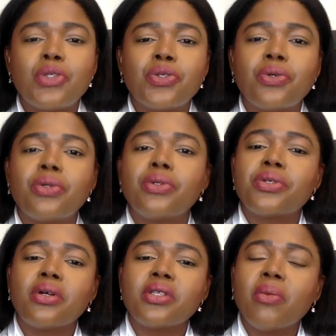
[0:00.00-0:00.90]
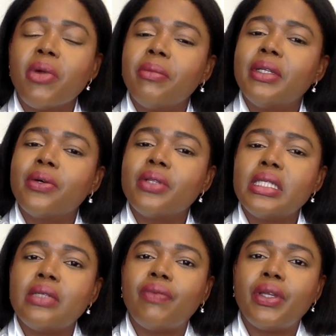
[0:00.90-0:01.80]
show notes or somewhere below
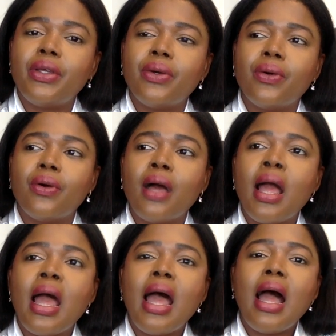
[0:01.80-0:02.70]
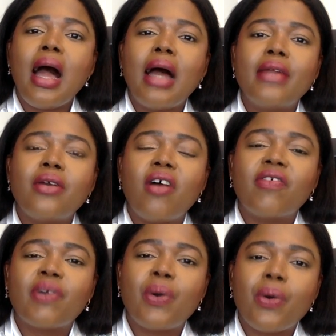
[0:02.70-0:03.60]
this video. And
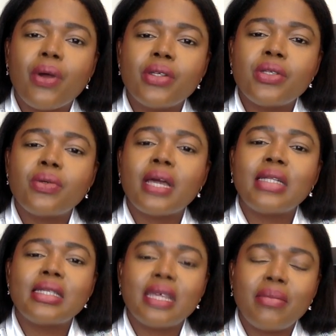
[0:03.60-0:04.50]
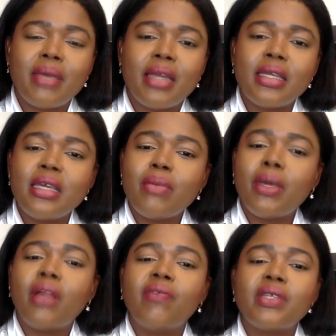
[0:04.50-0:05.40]
of course, you can send me an
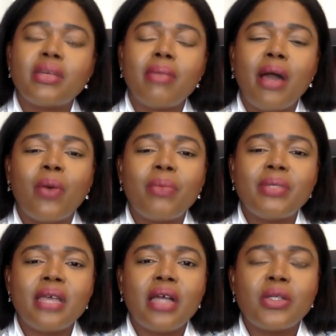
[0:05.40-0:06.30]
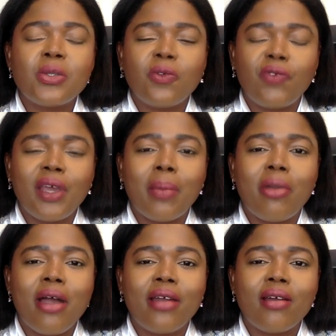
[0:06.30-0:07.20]
email, visit my website,
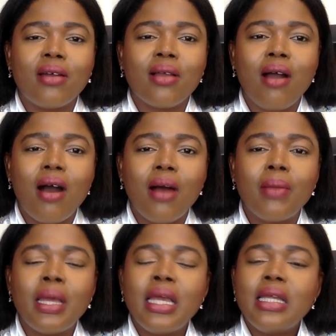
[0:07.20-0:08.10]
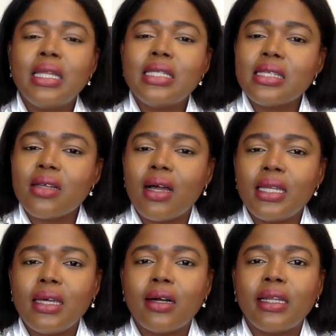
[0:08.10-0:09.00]
sophiabryan.com. This is not
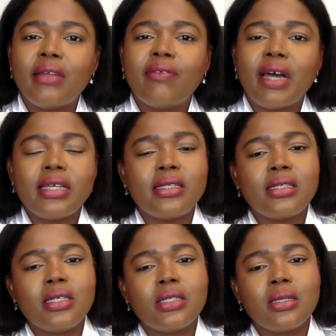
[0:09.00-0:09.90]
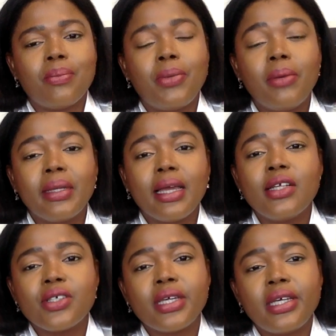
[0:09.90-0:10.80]
legal advice, this is public
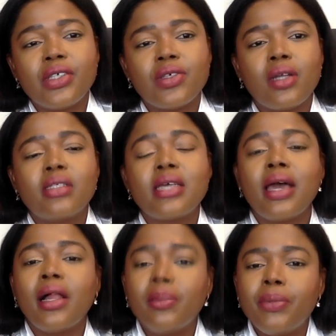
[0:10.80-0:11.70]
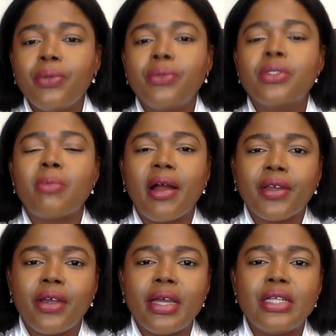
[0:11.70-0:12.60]
education to help you spark
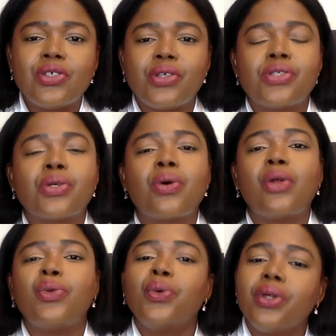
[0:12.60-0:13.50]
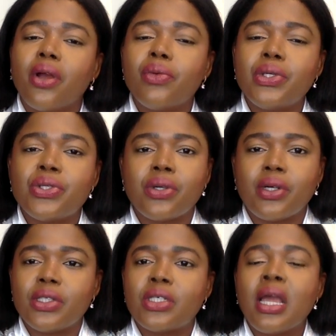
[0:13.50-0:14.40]
your interest to go and do your
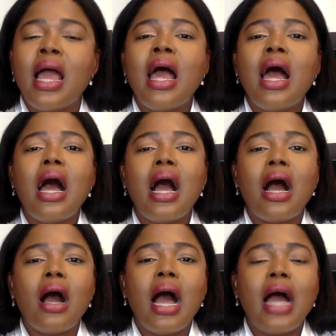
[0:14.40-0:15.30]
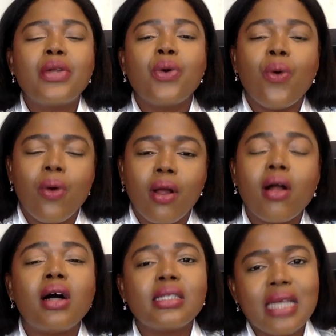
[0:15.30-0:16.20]
research and or
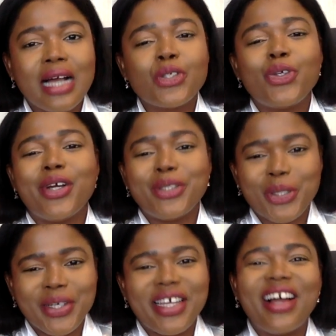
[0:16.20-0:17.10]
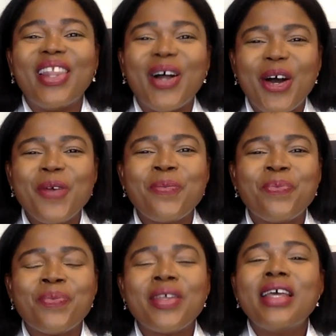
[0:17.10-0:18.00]
contact your attorney at law.
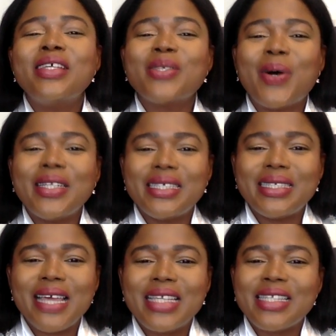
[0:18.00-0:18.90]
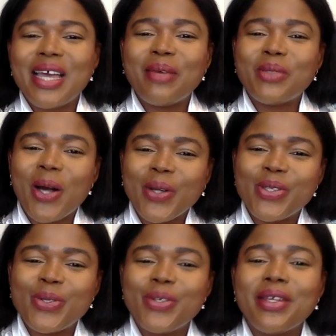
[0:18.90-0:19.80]
So until next time, talk
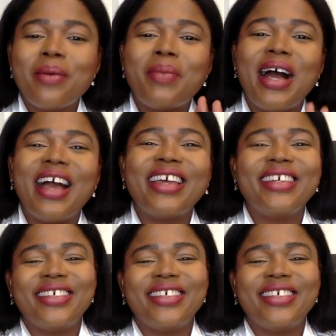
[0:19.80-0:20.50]
soon. Bye.